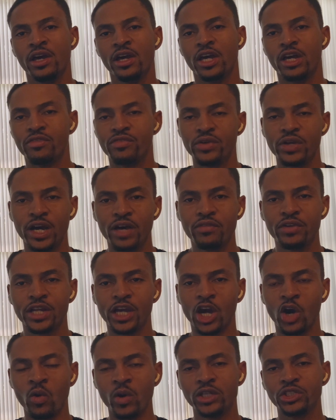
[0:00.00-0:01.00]
If you have any
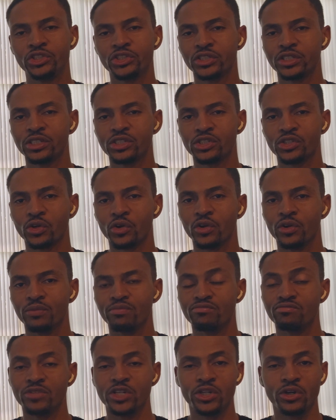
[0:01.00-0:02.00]
questions or,
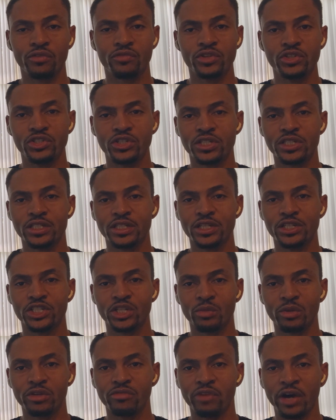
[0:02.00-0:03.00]
you know, if you just need
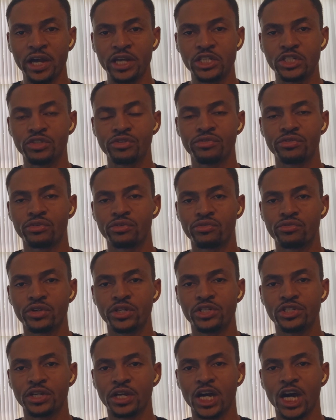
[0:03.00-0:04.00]
some advice, feel
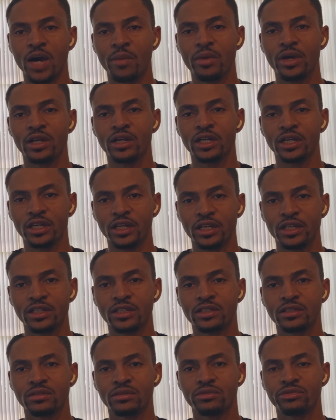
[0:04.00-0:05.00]
free to comment.
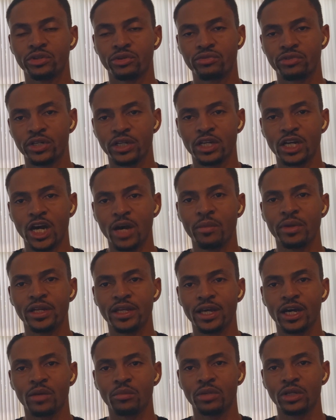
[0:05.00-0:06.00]
Again, feel free to comment
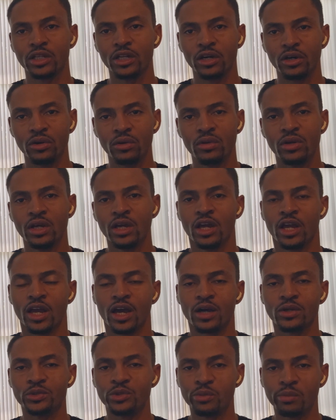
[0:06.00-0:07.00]
down below.
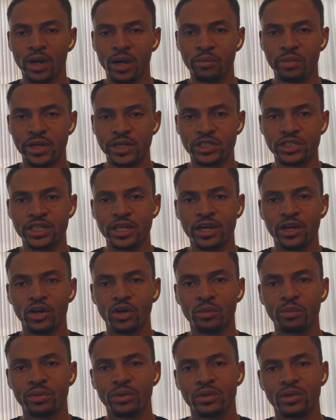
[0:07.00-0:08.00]
I'll do my best to
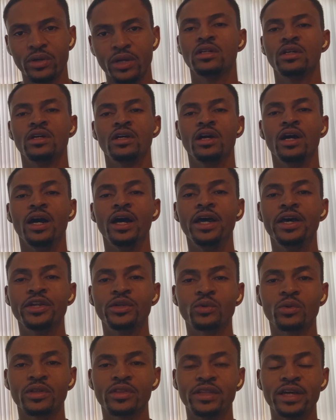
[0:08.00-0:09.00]
help. And
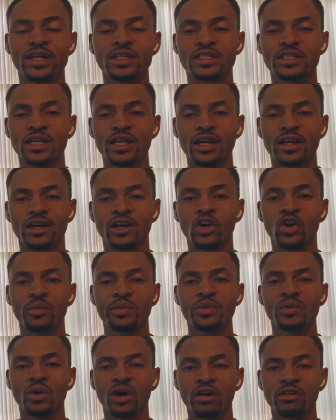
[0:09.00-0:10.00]
with that said, I hope
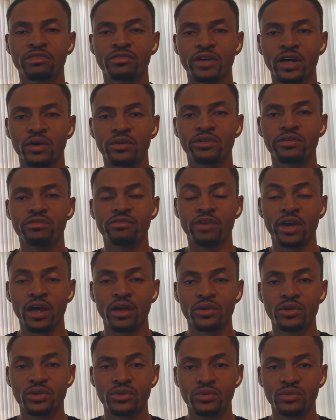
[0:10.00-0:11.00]
you all found
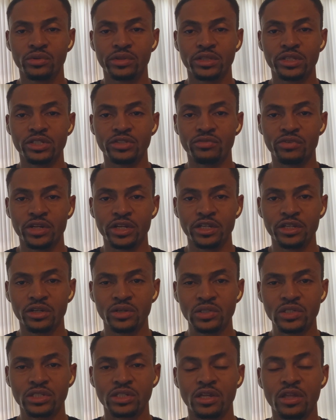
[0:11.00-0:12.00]
value with these
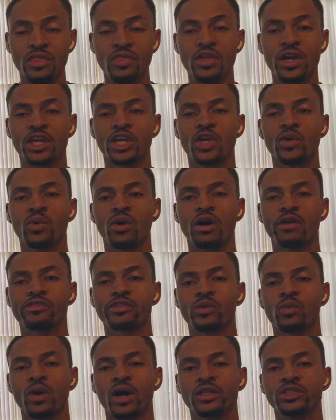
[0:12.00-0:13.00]
videos. Thank you all
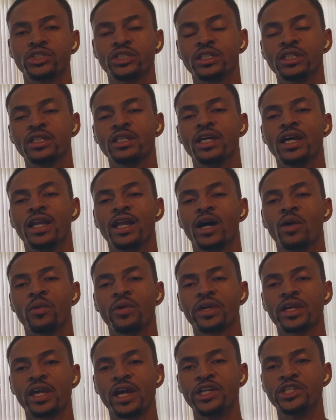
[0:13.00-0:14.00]
for watching, and I will
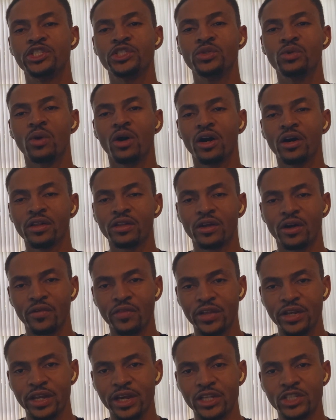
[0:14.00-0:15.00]
catch you all on
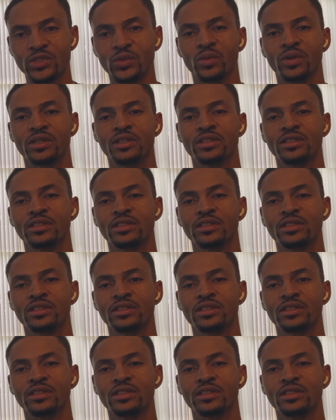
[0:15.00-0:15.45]
the next one.